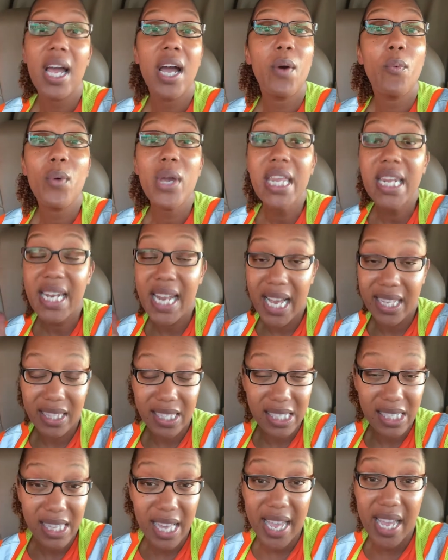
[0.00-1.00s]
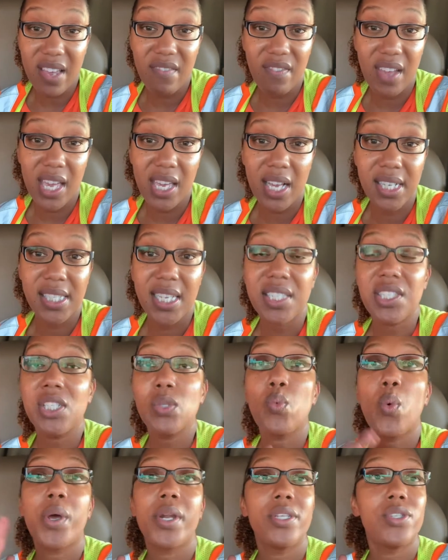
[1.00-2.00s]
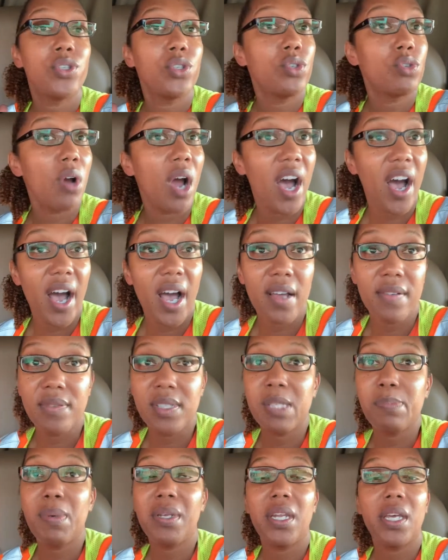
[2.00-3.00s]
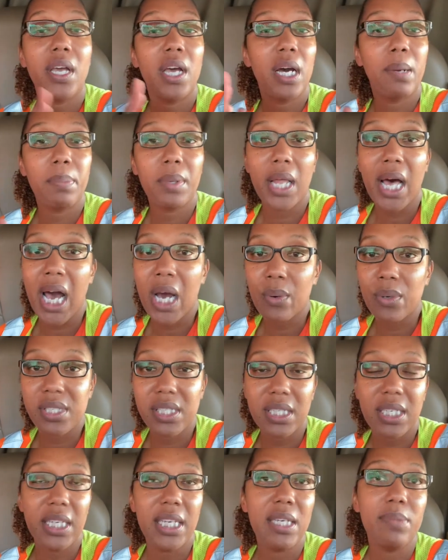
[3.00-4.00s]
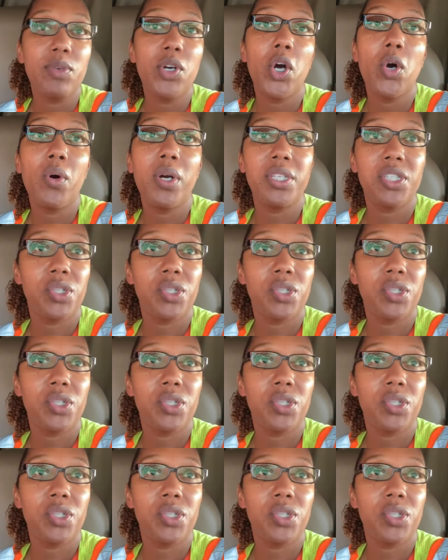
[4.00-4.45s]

We didn't have to stay in Vegas. I just wanted to drive, spend a couple hours, and keep going.